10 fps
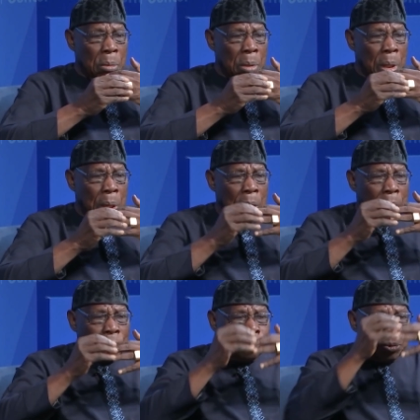
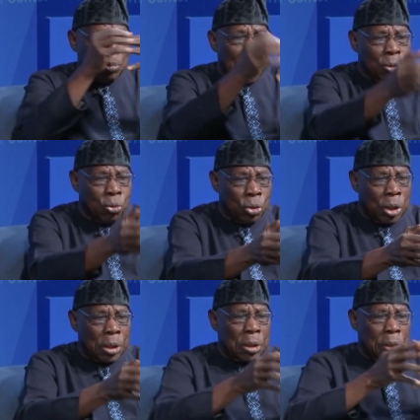as we were
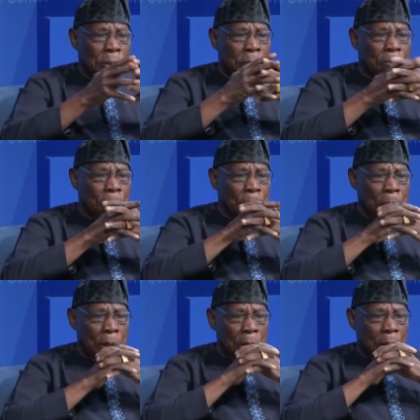going
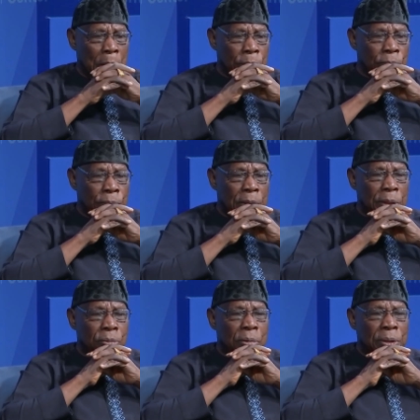into the
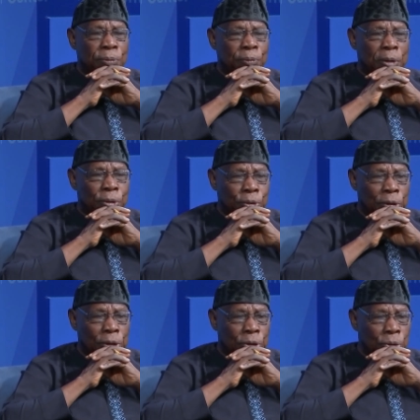21st
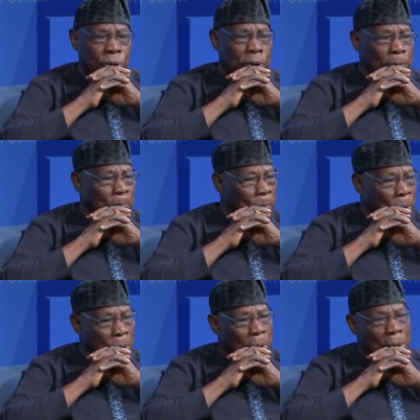century,
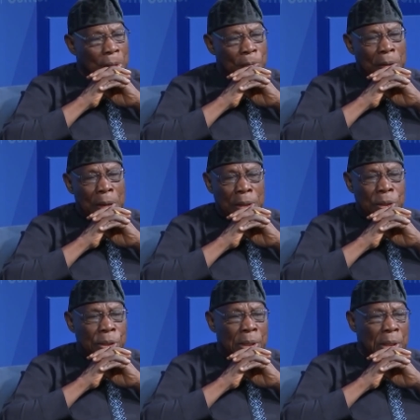we had
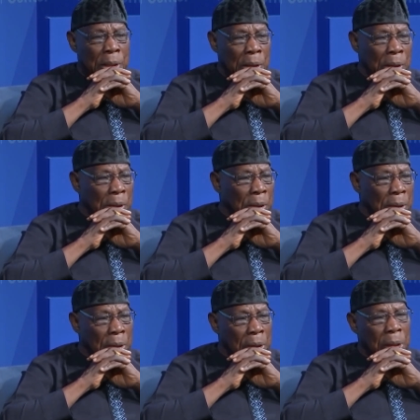the
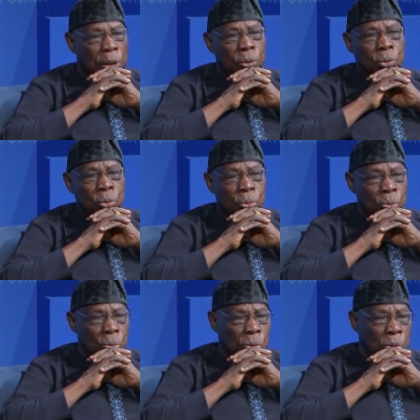AU,
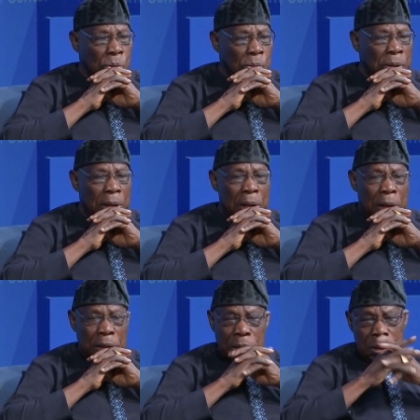we
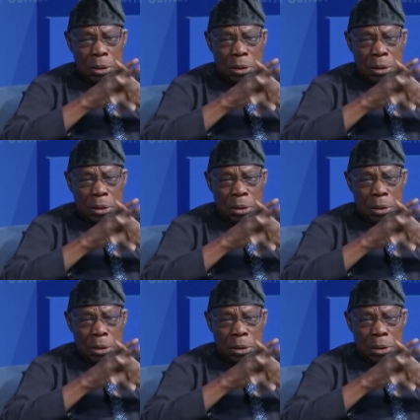had,